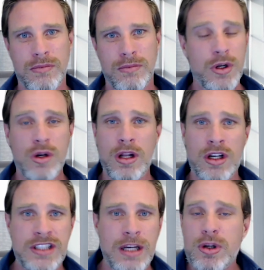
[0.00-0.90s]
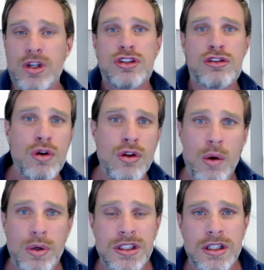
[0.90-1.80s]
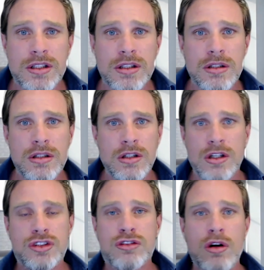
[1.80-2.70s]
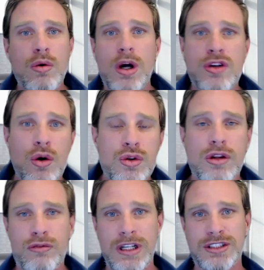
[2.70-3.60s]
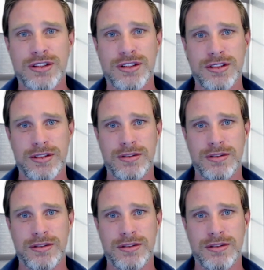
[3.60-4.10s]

And I say, but it's true though, isn't it? It's true. I told you the reasons.